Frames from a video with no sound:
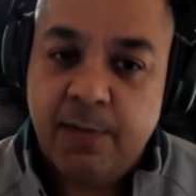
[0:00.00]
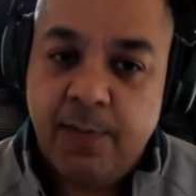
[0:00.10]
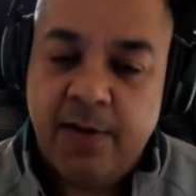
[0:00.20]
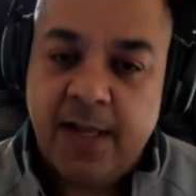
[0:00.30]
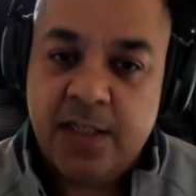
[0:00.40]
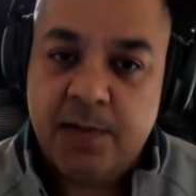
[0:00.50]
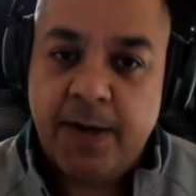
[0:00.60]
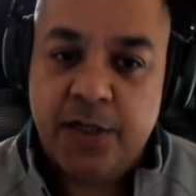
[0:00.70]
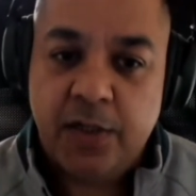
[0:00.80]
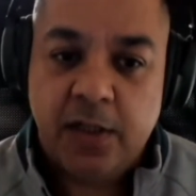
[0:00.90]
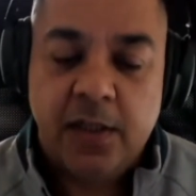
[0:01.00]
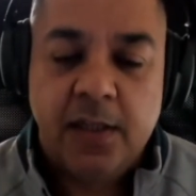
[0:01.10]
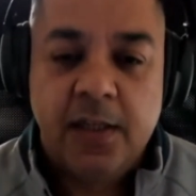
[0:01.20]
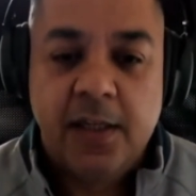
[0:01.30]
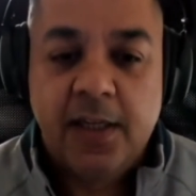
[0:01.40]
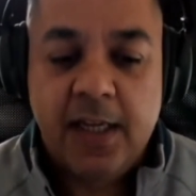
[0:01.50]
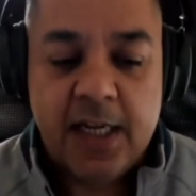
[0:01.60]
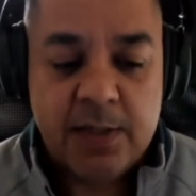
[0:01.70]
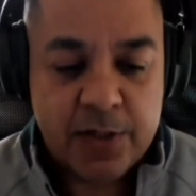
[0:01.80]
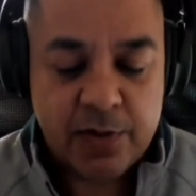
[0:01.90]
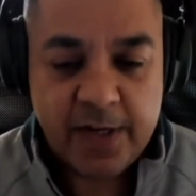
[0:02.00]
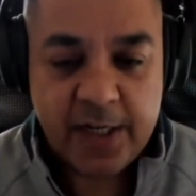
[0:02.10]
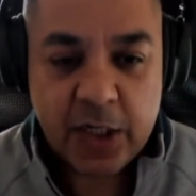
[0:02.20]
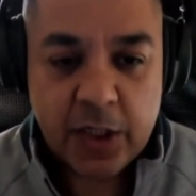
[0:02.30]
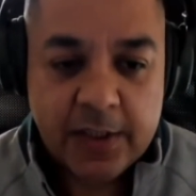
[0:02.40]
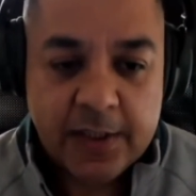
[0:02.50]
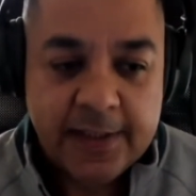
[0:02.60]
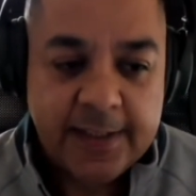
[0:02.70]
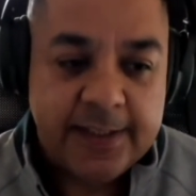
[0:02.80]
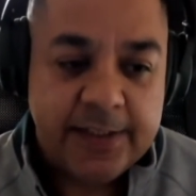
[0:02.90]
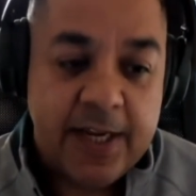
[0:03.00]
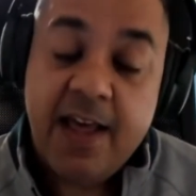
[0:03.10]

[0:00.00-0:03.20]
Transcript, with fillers: I might do that as a special special video. So